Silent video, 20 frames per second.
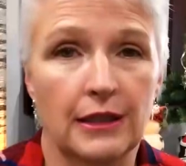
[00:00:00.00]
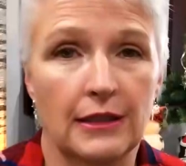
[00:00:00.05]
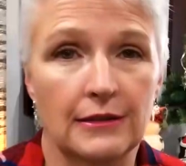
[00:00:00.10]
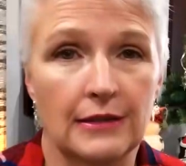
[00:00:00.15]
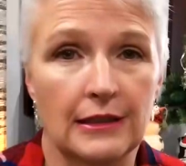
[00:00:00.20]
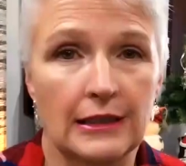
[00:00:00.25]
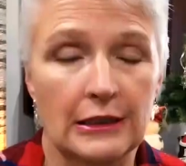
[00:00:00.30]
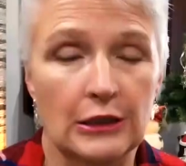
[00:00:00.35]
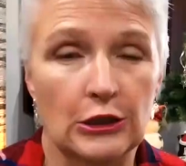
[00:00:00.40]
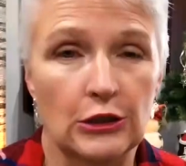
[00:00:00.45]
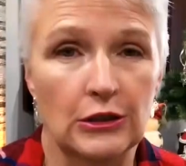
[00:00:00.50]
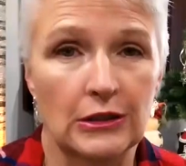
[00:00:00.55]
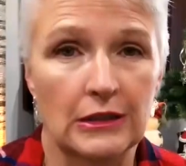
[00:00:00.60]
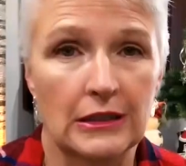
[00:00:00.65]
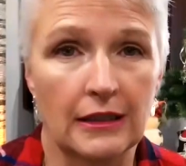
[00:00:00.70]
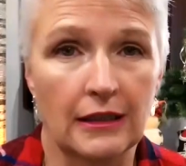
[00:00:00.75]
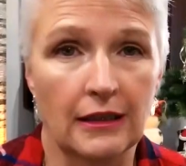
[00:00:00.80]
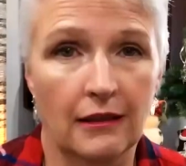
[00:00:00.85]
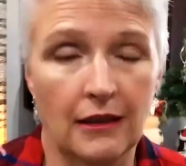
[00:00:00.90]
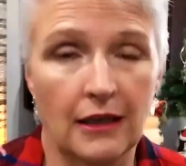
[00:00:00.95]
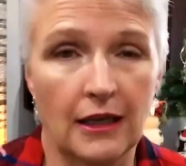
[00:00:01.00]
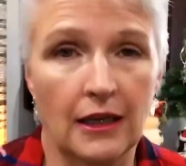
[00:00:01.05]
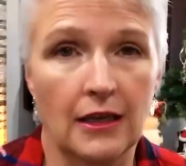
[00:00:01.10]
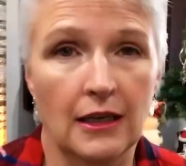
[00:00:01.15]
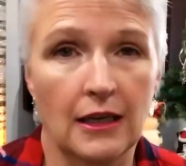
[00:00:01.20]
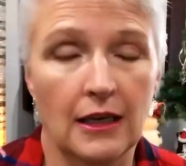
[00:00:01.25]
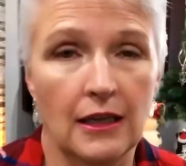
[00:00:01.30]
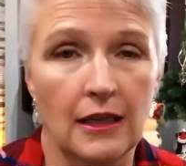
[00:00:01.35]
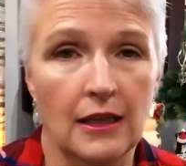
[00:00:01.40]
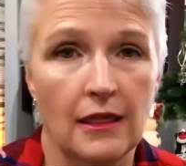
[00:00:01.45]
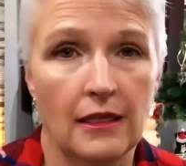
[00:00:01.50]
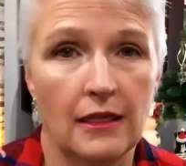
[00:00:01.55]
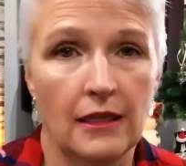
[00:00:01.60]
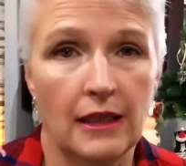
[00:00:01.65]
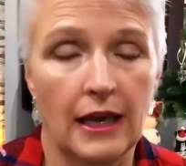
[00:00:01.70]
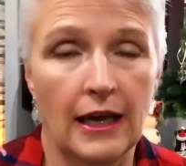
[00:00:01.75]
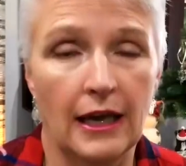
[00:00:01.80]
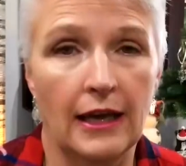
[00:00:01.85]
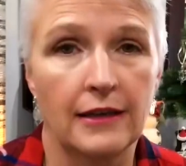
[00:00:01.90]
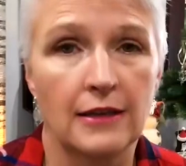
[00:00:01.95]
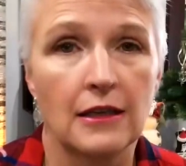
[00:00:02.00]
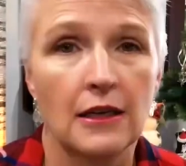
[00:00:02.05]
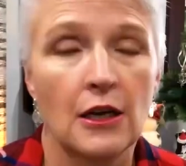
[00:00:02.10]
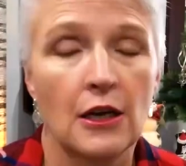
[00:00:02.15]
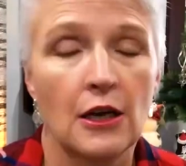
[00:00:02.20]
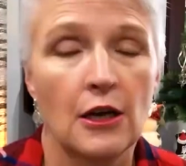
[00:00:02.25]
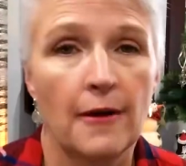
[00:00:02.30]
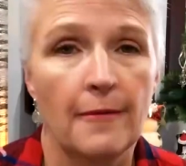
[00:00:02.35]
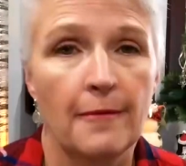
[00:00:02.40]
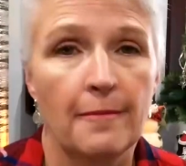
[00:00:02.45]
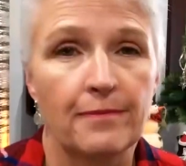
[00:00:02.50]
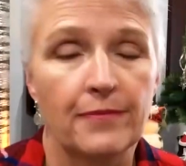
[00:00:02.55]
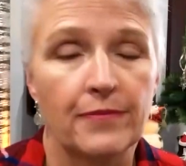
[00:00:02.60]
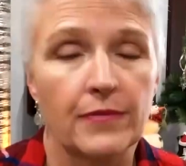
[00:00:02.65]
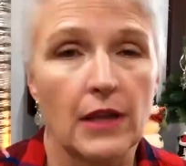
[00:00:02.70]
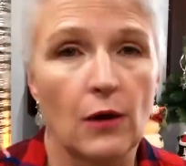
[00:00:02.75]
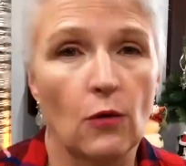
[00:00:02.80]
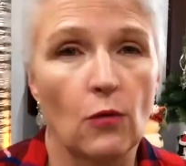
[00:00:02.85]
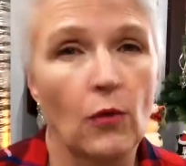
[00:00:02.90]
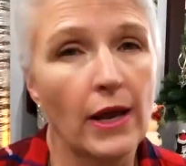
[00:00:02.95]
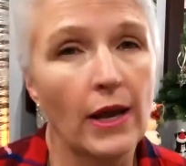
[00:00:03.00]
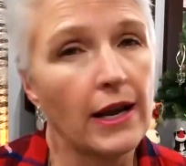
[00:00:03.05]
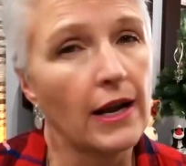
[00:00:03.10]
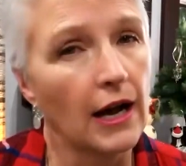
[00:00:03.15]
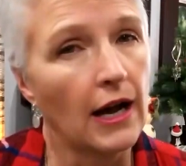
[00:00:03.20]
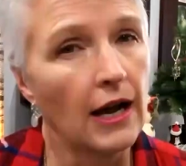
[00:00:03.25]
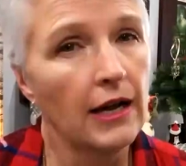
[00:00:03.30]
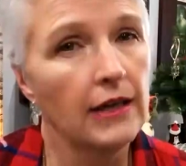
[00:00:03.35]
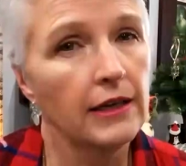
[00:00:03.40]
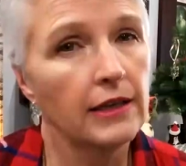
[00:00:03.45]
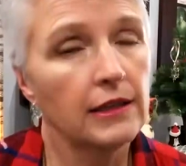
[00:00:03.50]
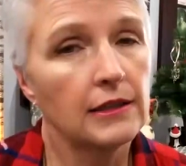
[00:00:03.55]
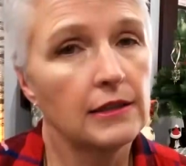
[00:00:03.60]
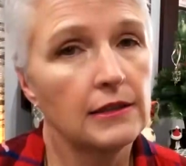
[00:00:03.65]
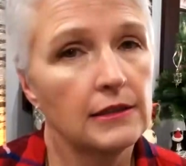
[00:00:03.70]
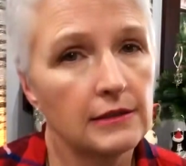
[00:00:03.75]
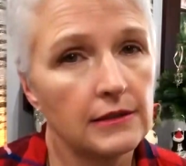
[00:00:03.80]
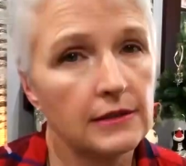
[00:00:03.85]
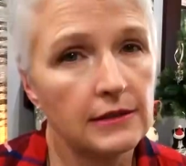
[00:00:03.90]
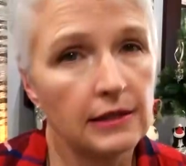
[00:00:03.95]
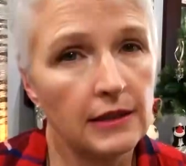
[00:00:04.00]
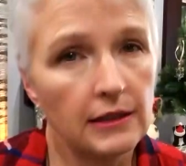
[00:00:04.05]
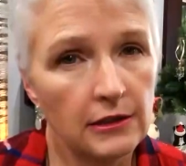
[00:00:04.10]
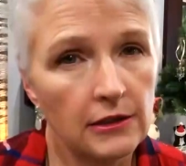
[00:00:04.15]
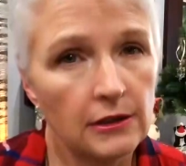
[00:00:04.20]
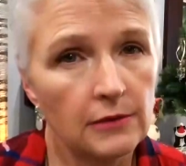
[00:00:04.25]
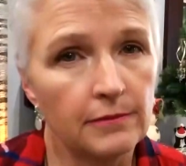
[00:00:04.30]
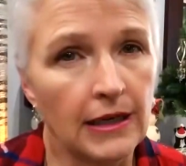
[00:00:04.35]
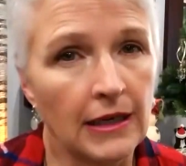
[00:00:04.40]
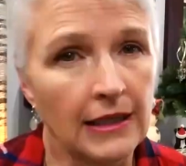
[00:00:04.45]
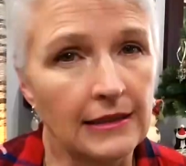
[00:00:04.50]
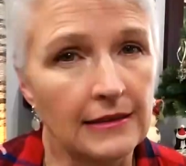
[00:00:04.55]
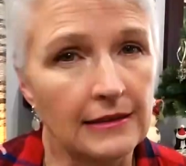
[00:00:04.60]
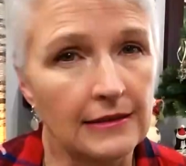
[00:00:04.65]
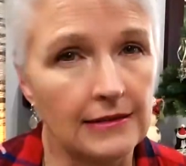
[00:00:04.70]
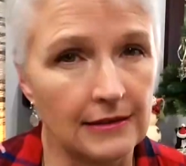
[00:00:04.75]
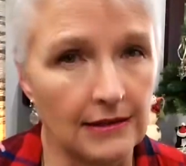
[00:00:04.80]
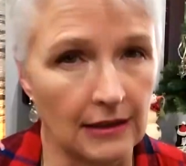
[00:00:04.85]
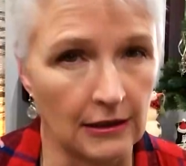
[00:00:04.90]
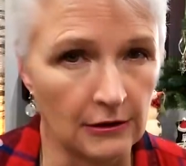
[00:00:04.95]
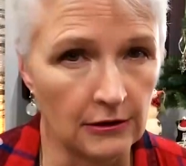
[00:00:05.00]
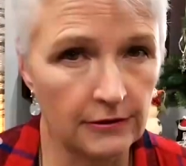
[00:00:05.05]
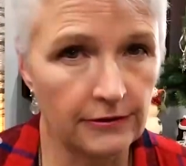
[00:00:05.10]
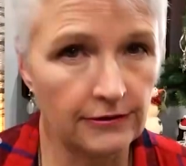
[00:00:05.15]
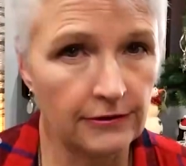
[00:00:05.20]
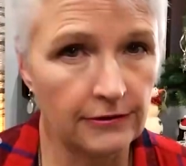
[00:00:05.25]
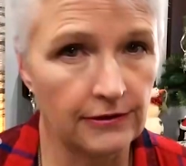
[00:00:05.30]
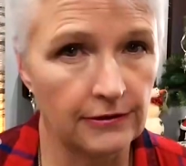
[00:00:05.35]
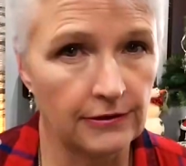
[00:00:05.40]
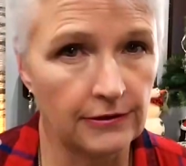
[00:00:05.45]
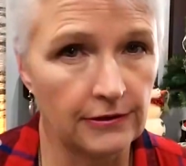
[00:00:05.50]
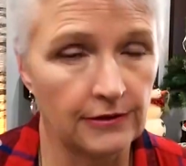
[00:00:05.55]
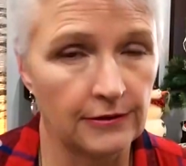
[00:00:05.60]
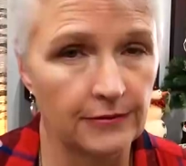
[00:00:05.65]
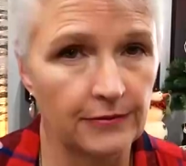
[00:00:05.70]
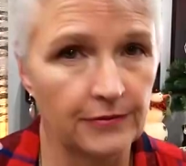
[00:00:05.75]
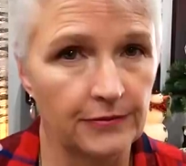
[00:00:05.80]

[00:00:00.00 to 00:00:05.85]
does an interesting thing in that when I consider myself,